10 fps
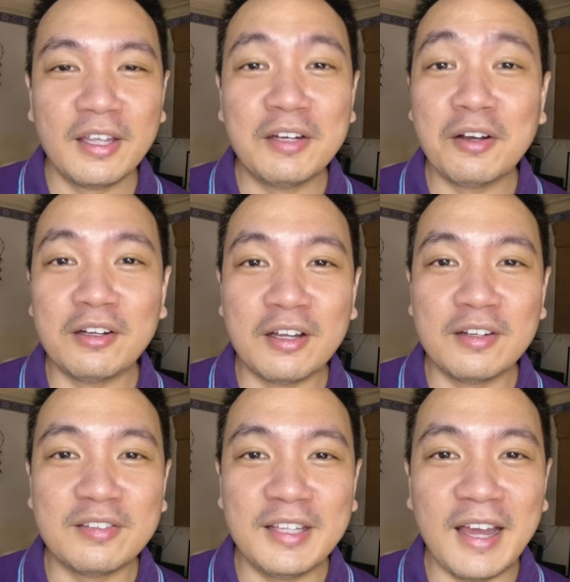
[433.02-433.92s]
in all
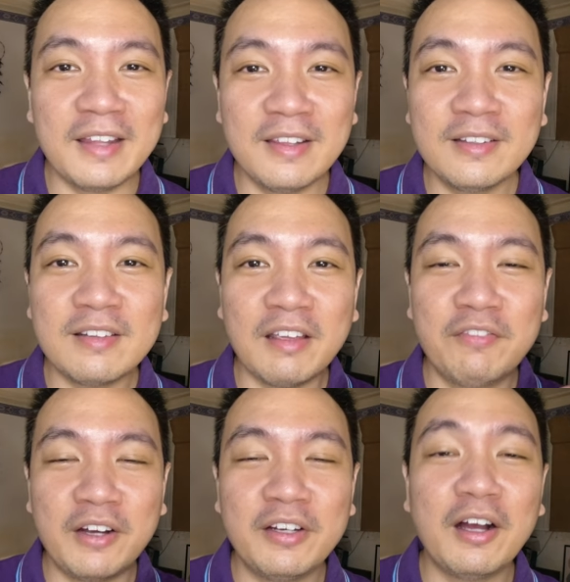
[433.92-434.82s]
honesty, I think that's a
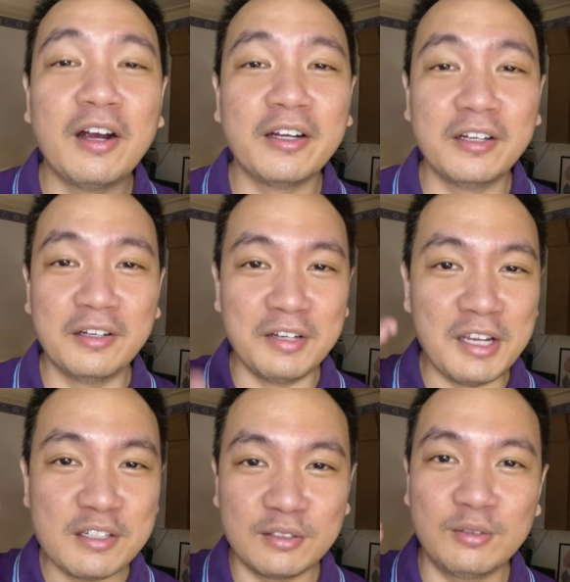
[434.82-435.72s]
very hard
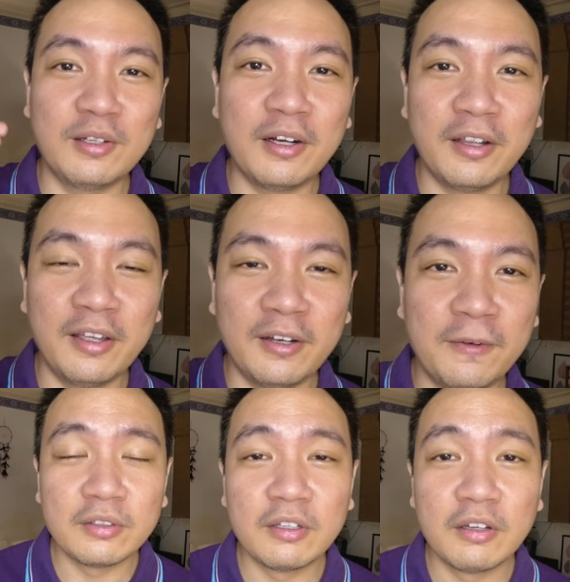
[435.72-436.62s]
niche to target.
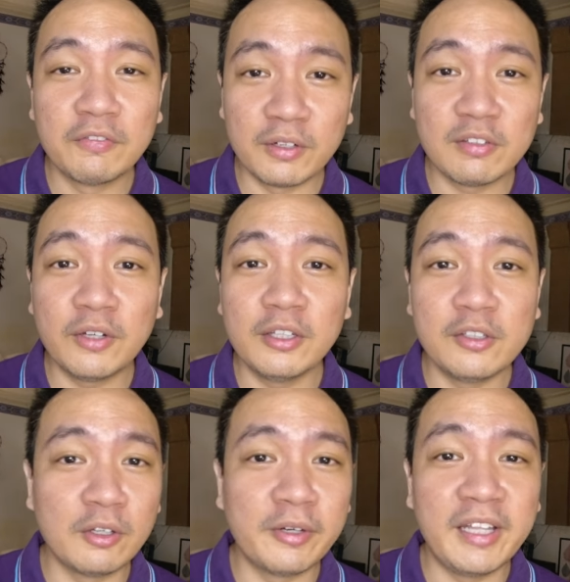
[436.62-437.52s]
First of all,
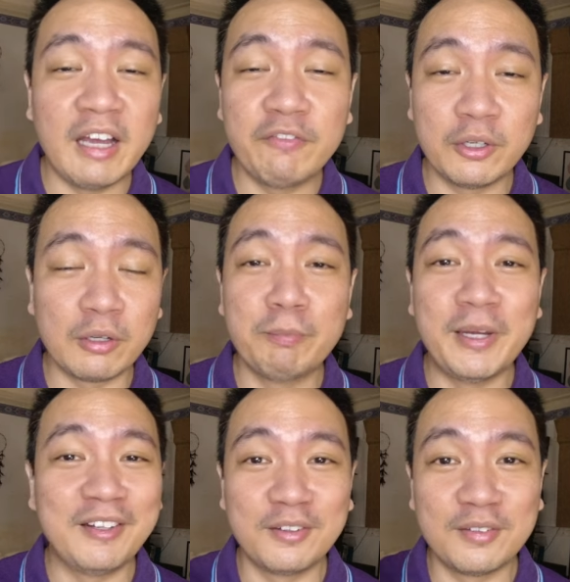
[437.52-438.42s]
you already have your
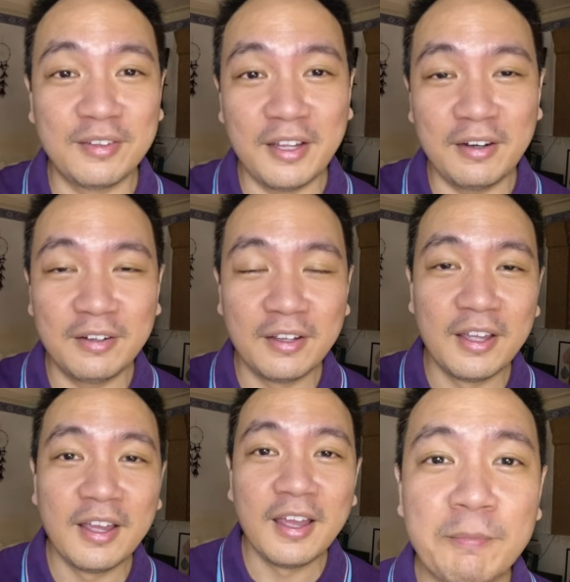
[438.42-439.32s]
competitors there.
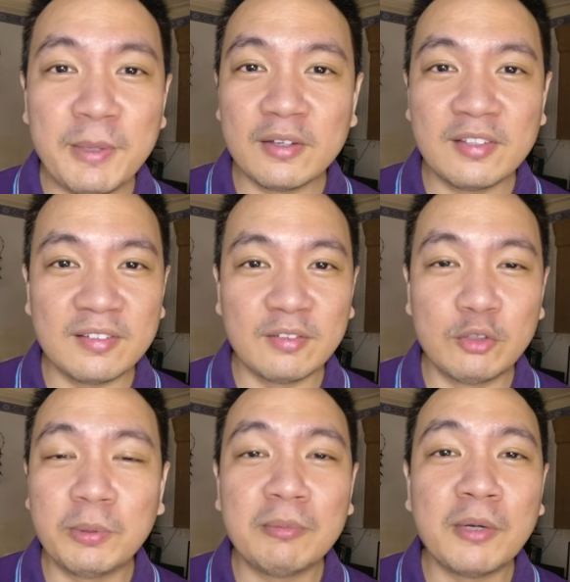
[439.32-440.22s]
And because it's a
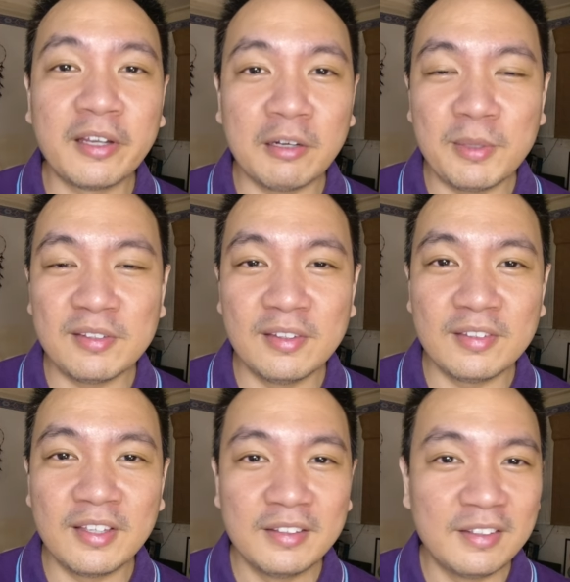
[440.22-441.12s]
supermarket
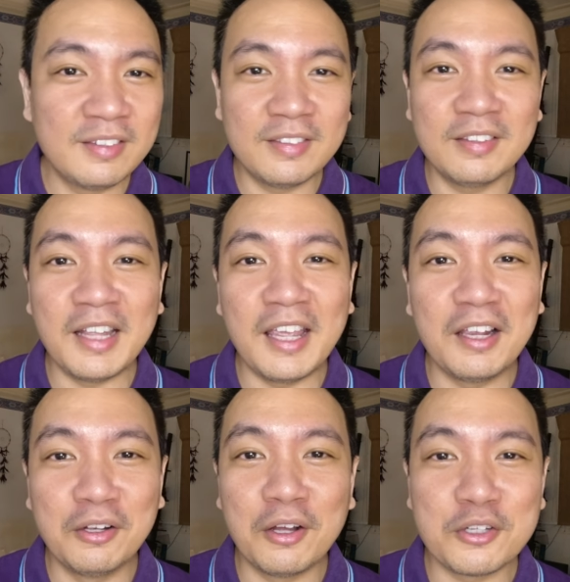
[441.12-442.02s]
business, this isn't
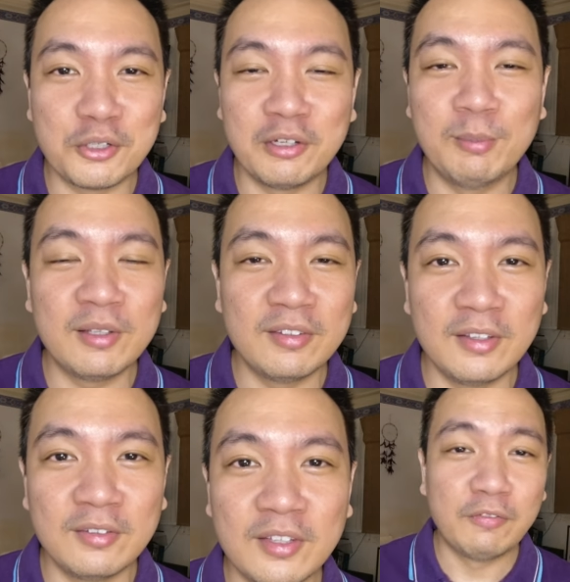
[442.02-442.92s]
a luxury
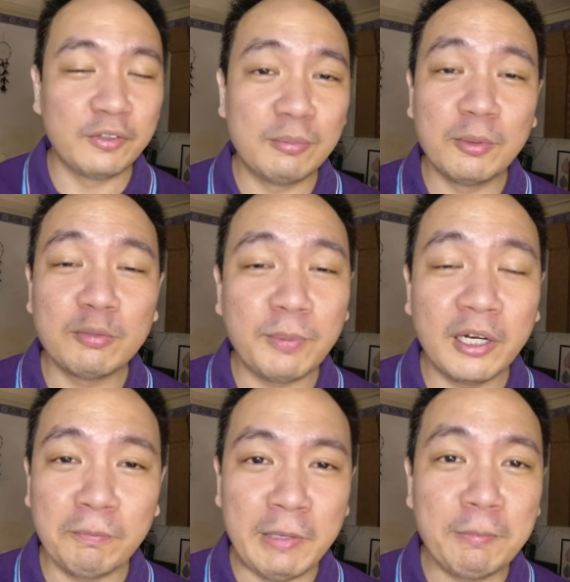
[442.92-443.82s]
business. For the most
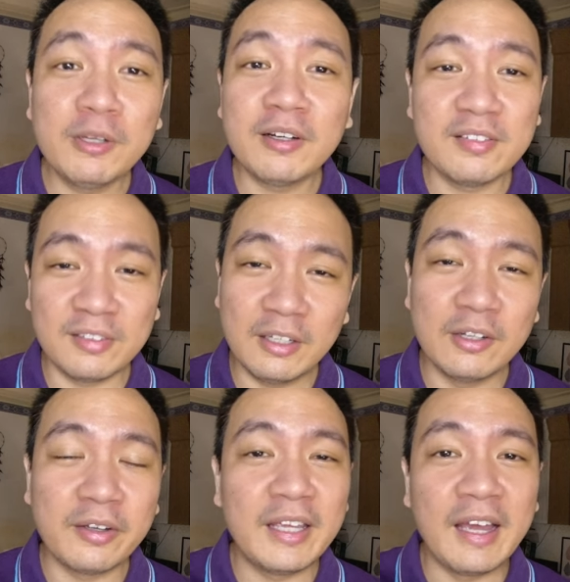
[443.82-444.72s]
part, people are still
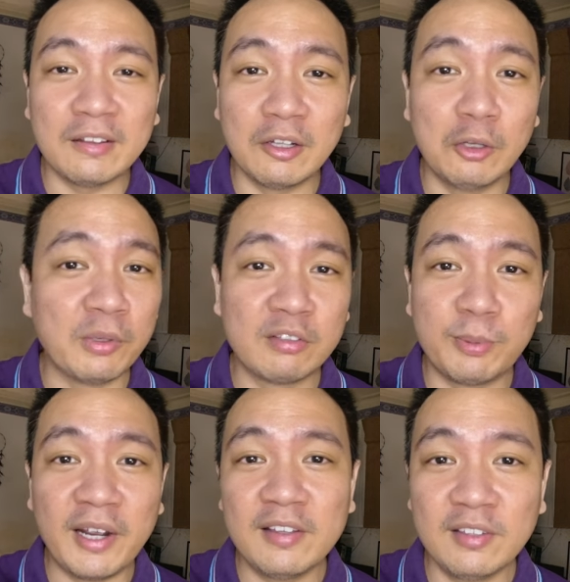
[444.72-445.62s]
looking at the
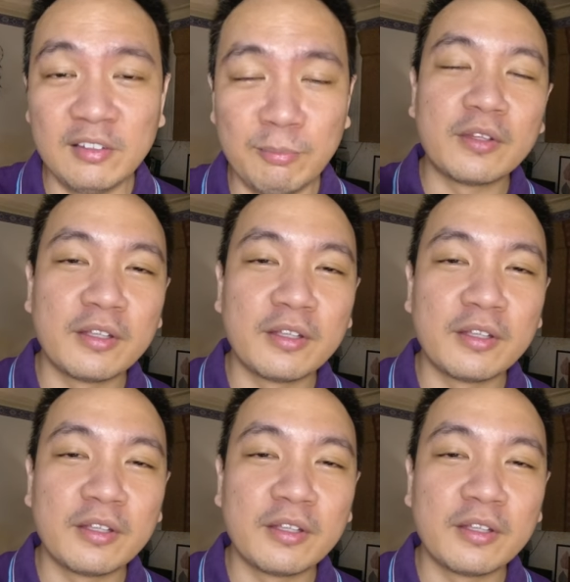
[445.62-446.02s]
lowest prices.